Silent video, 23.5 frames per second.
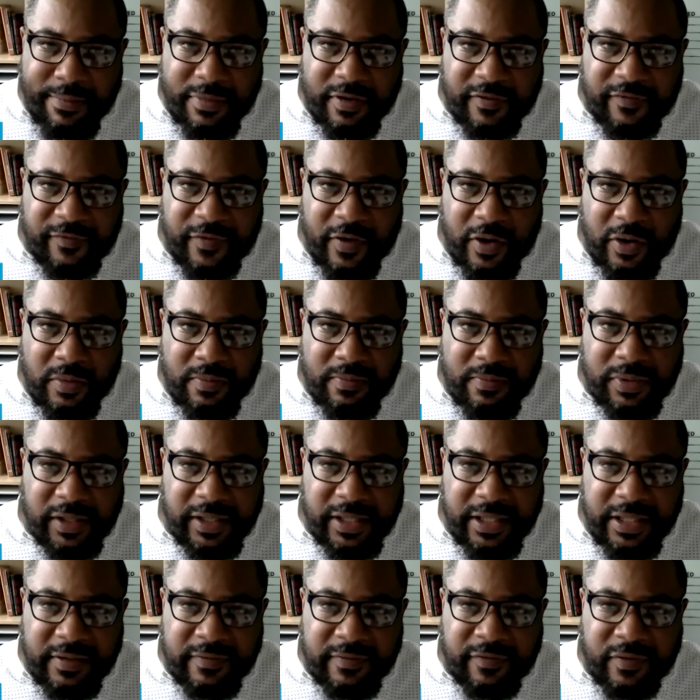a firm
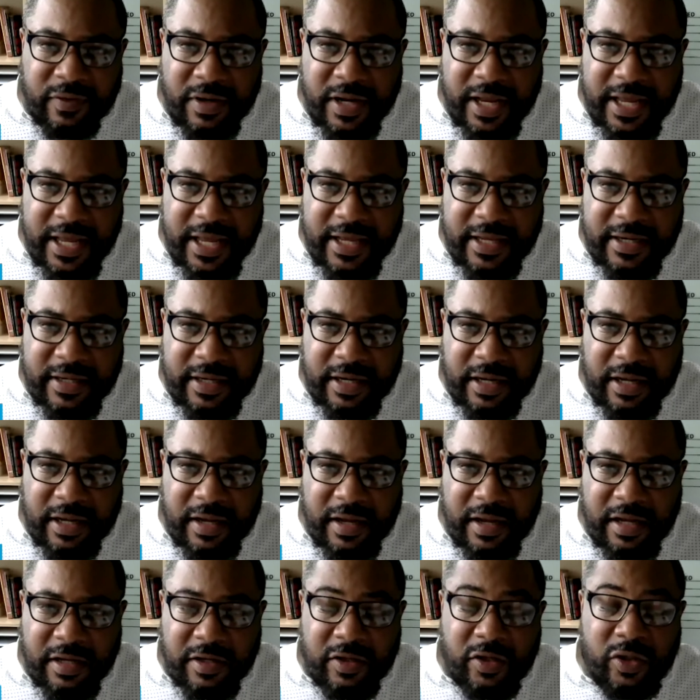believer in
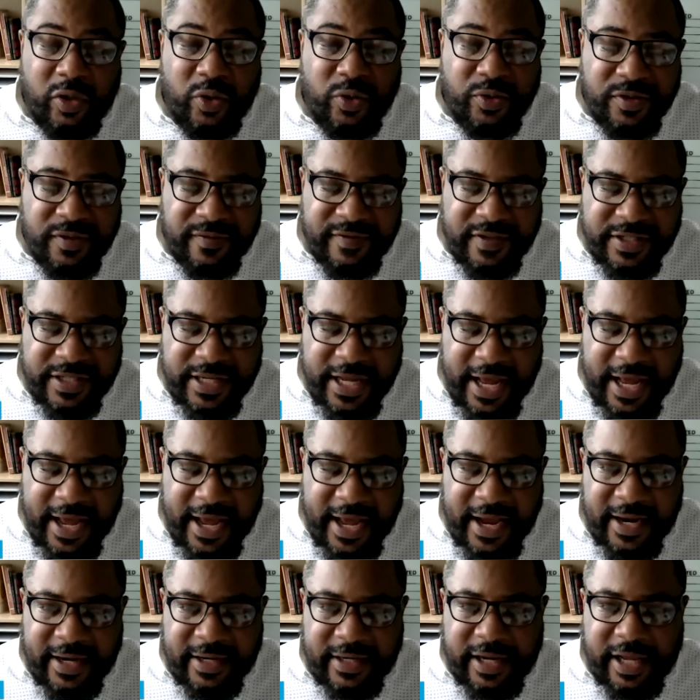inclusive
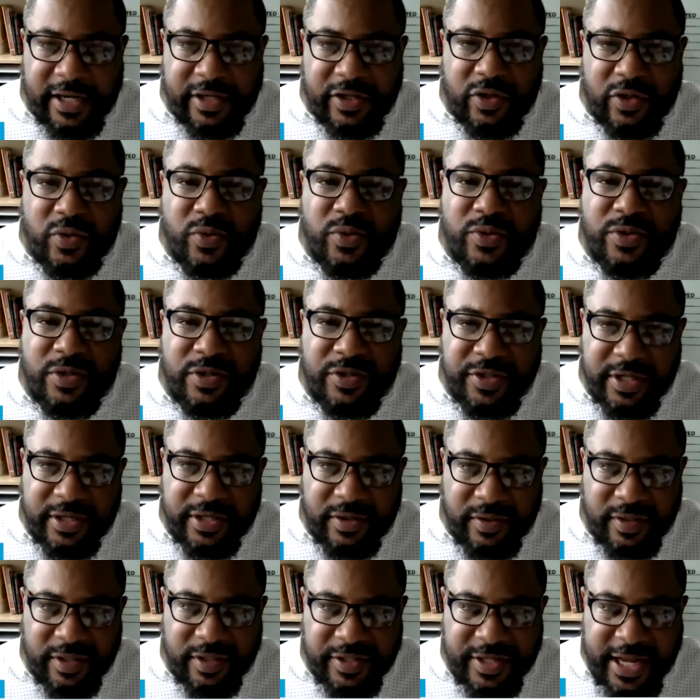design and
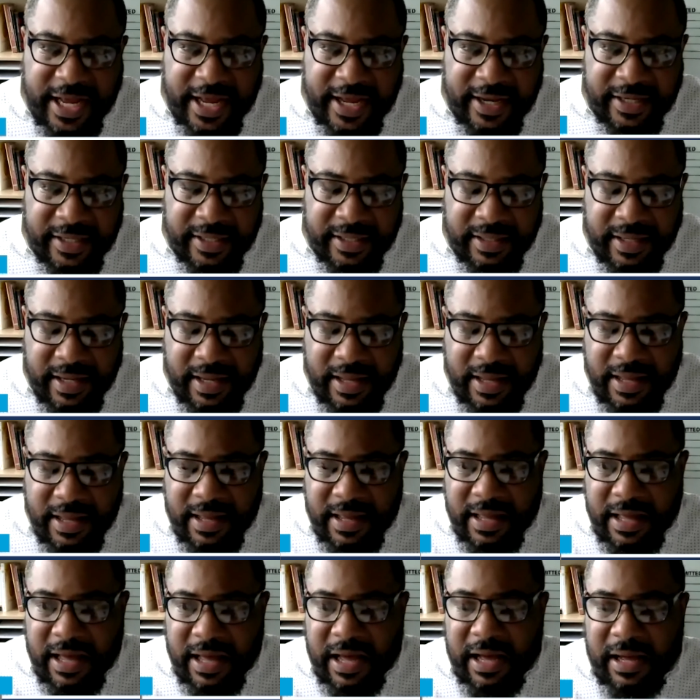user-centered design.
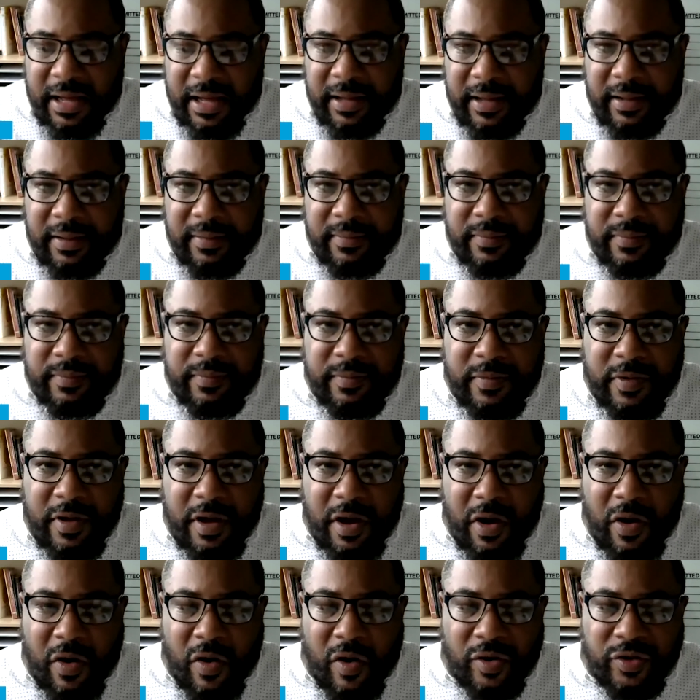
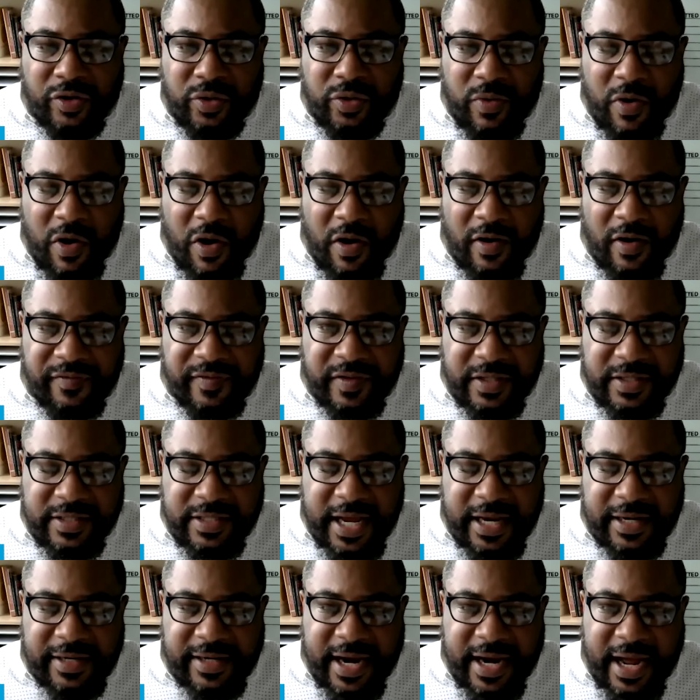All too often,
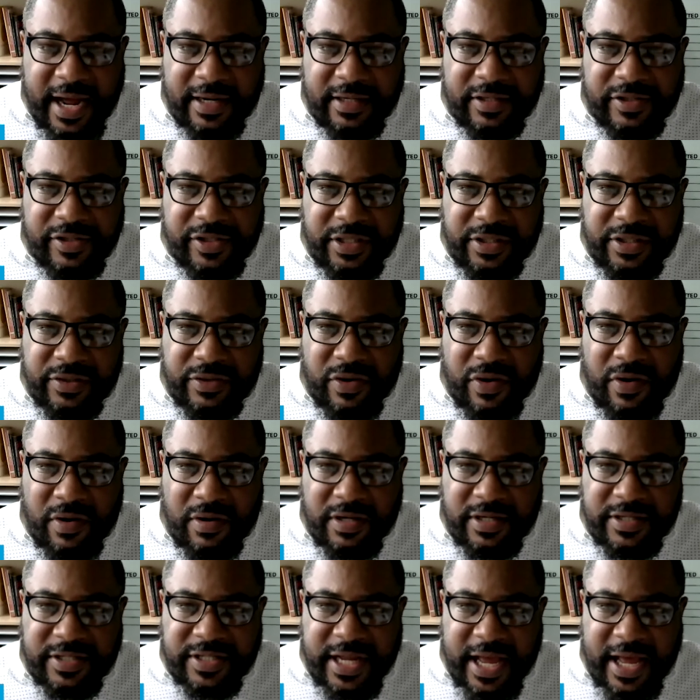technologies are
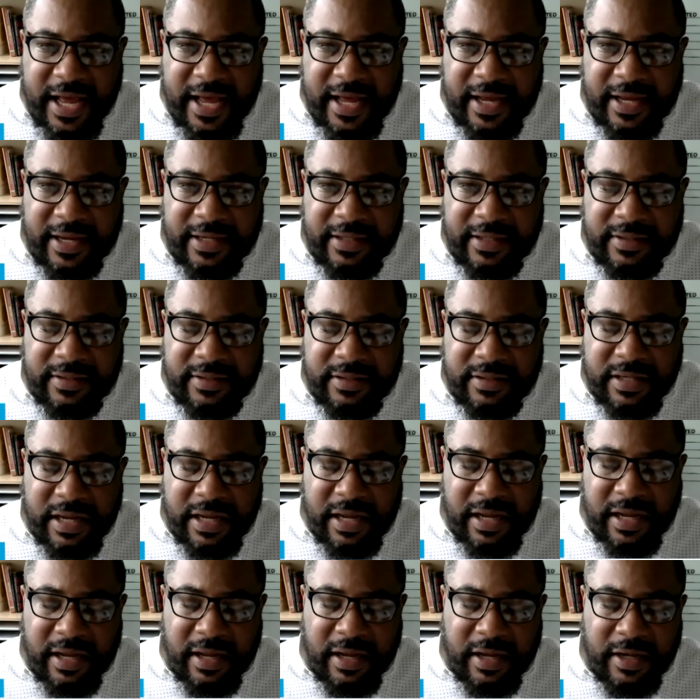designed
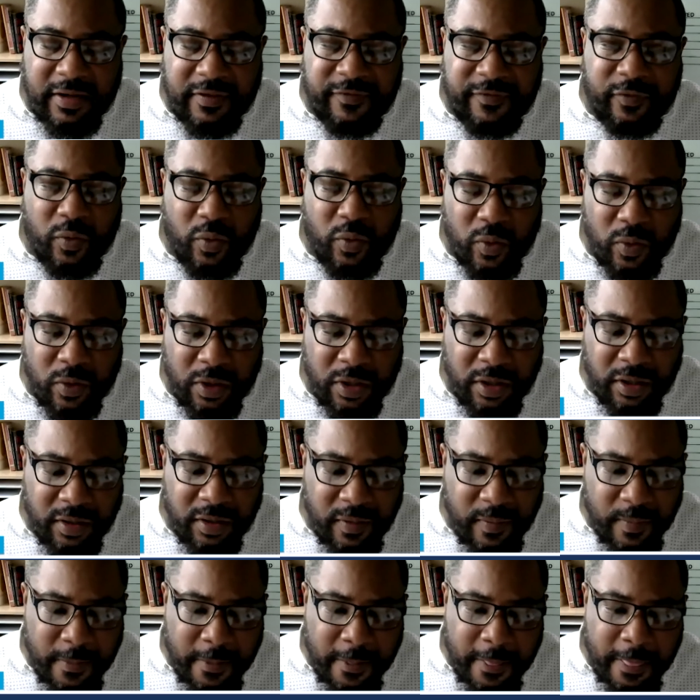for
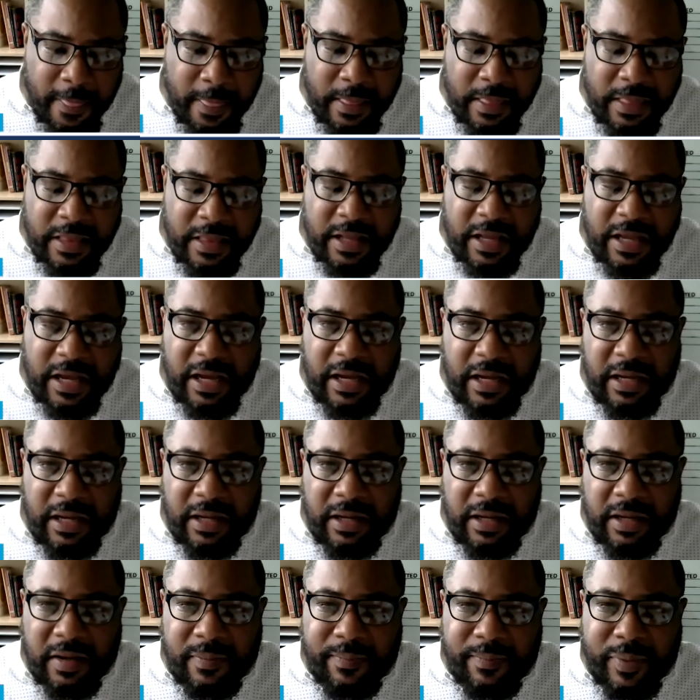
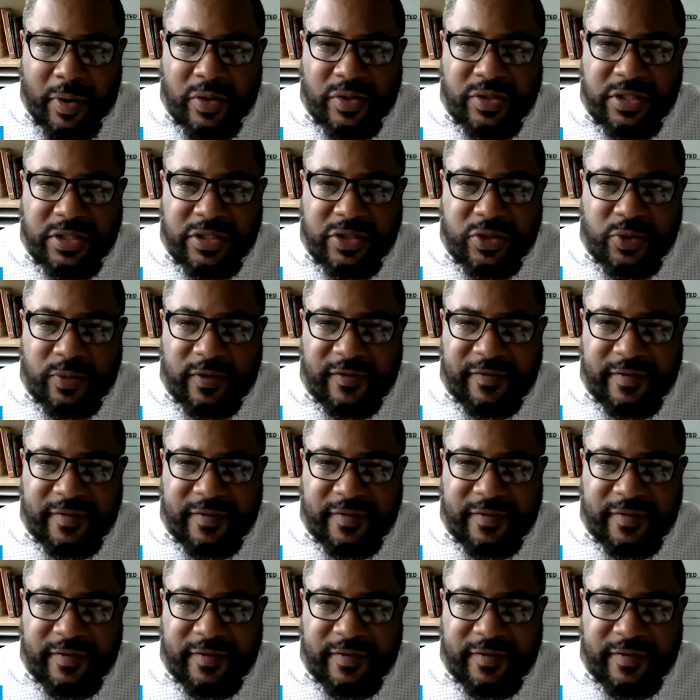persons with